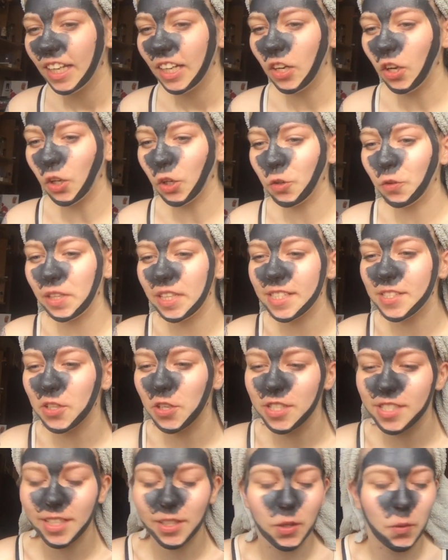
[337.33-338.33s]
like
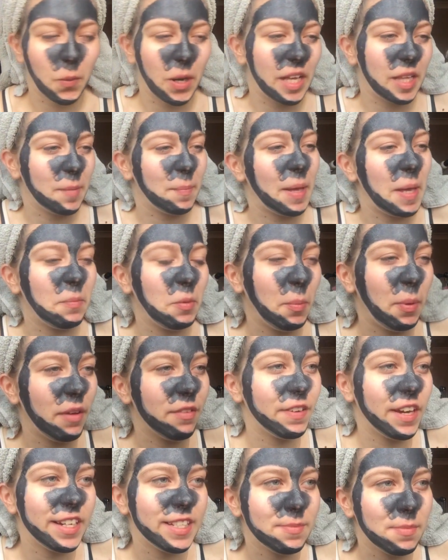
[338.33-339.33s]
criticising the way that people
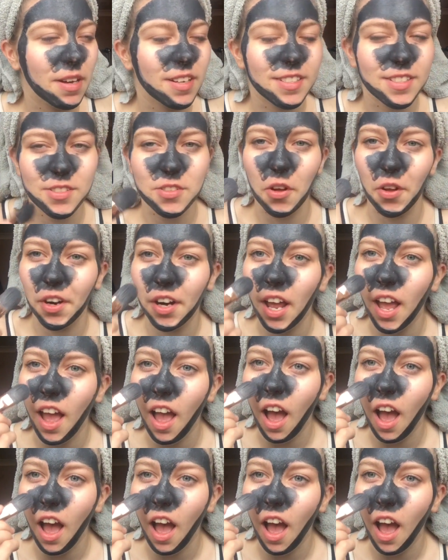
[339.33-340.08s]
put face masks on,